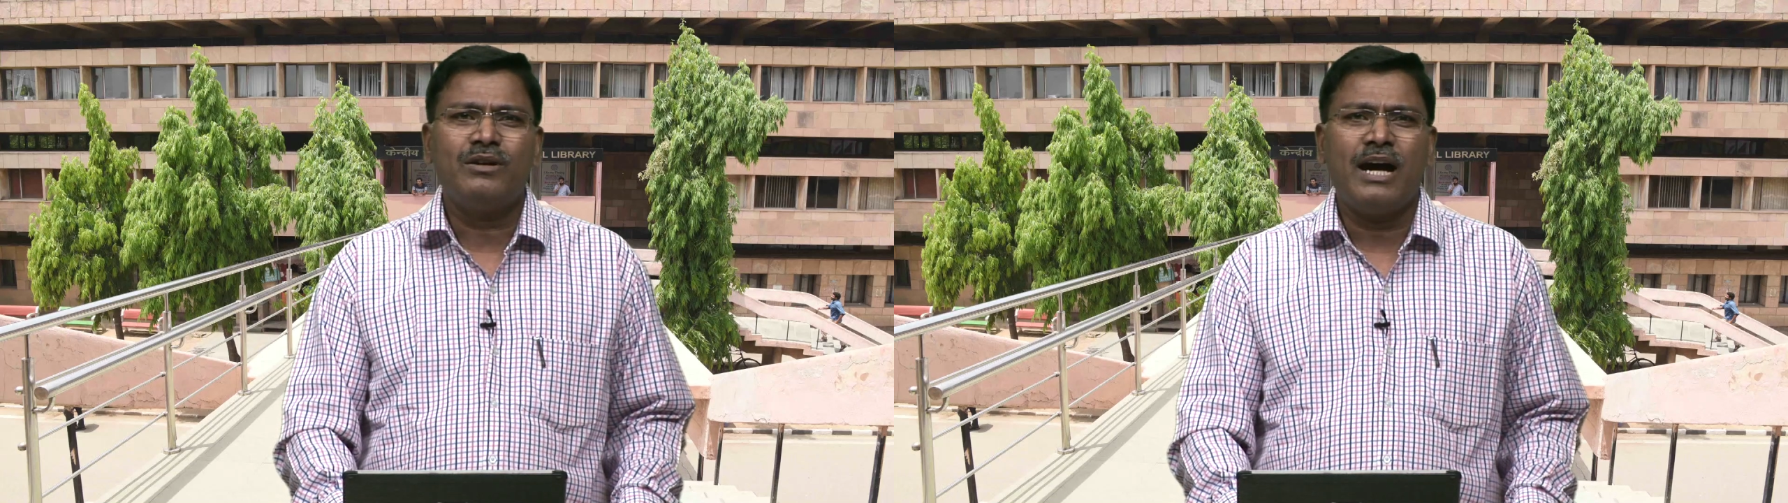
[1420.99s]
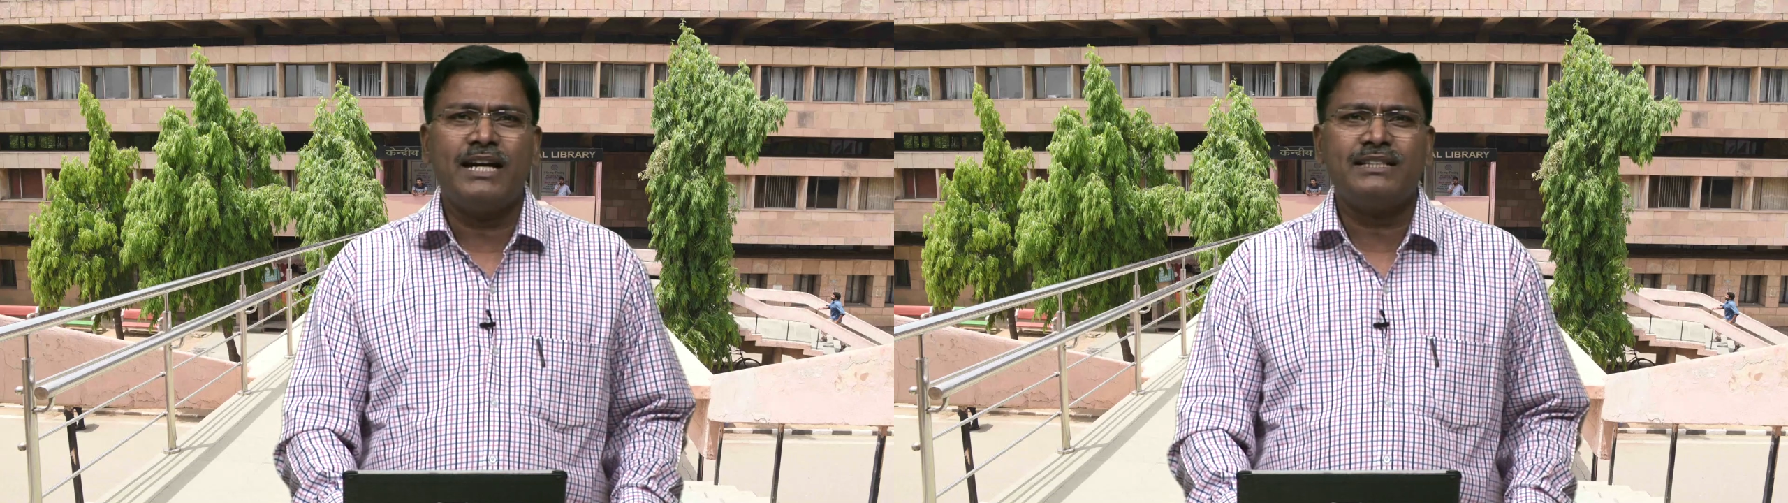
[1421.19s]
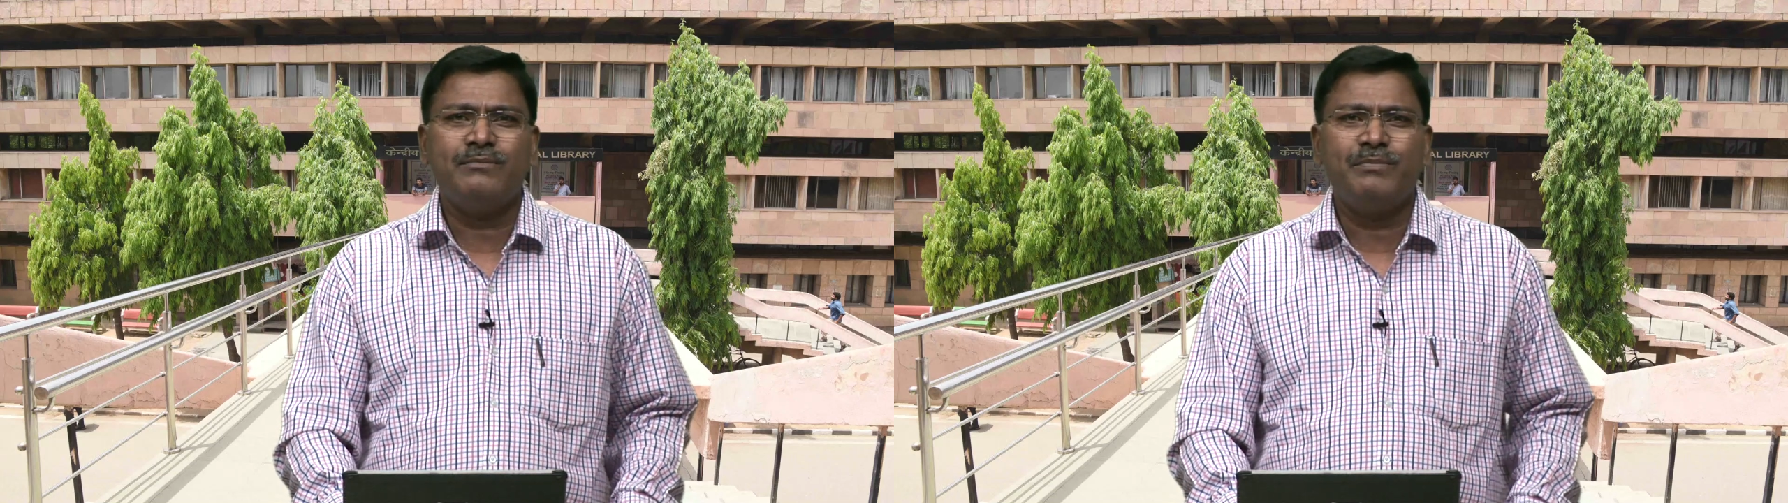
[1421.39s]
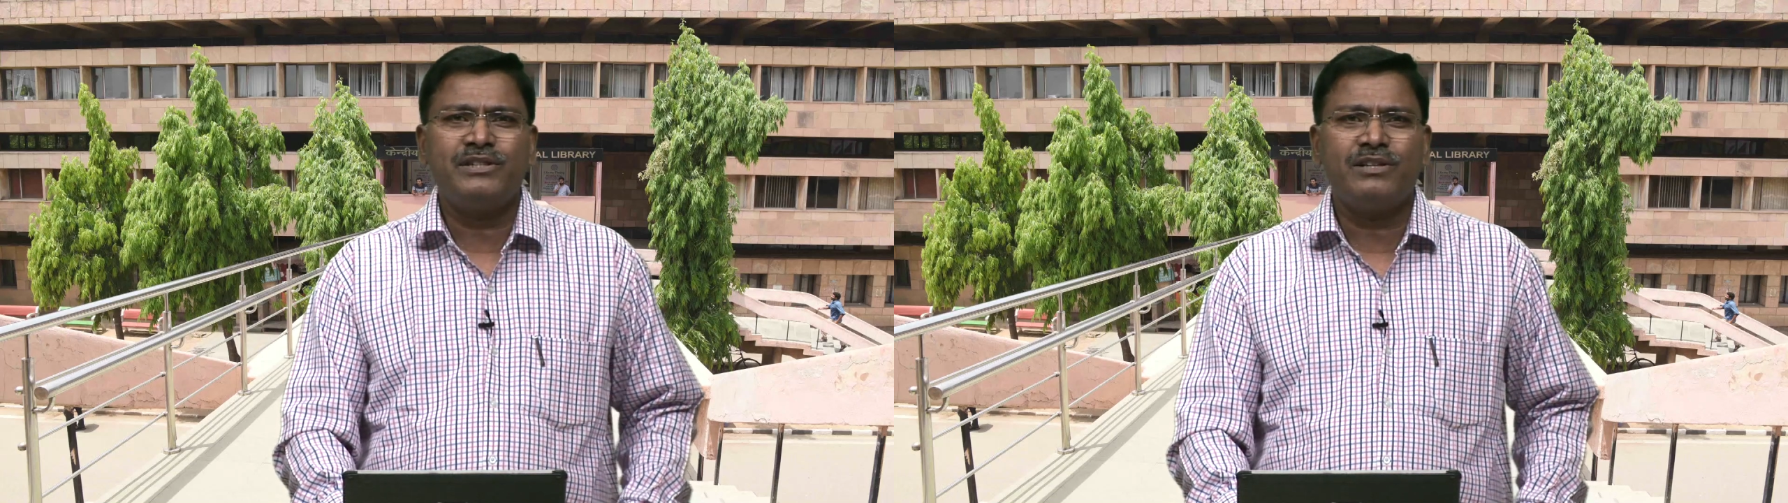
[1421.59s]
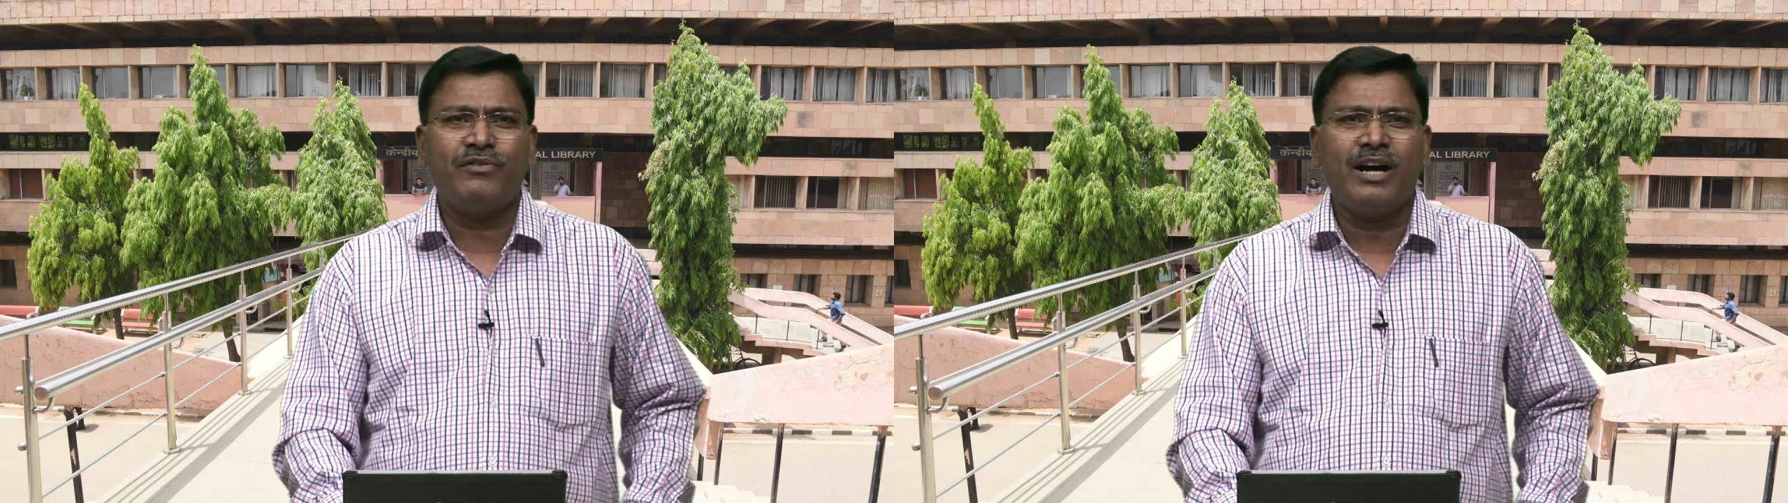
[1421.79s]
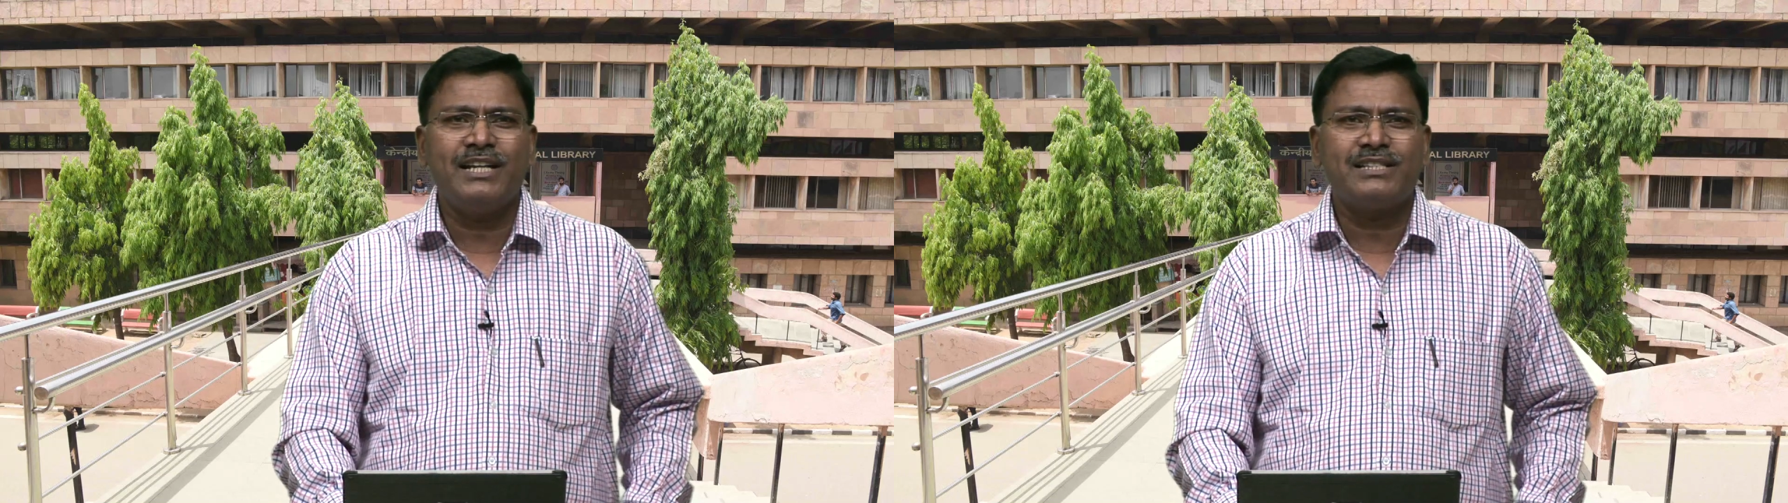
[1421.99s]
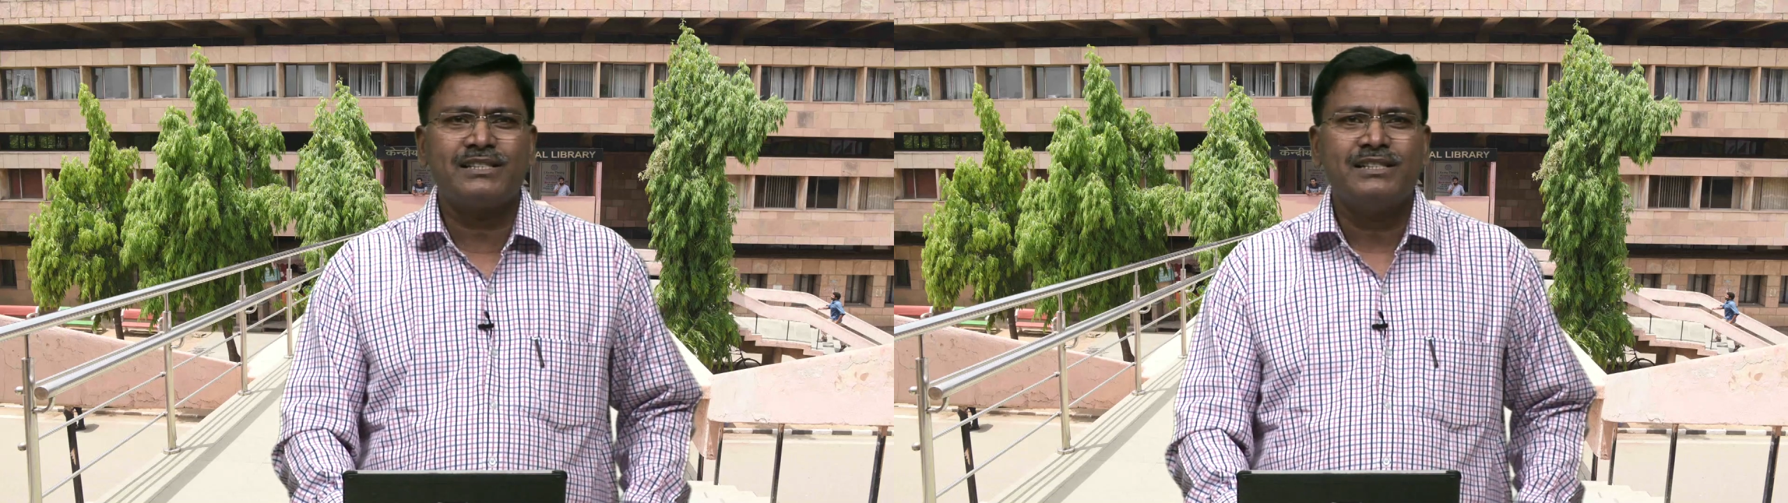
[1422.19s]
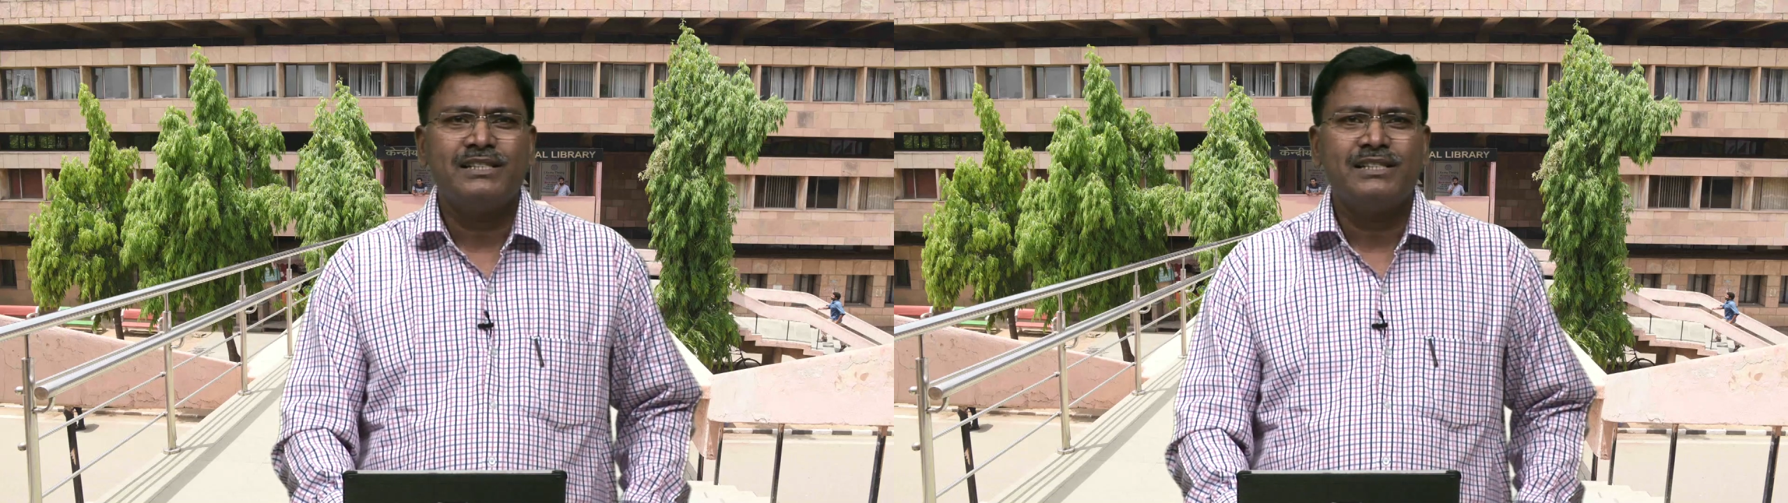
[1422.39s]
as MP3 files.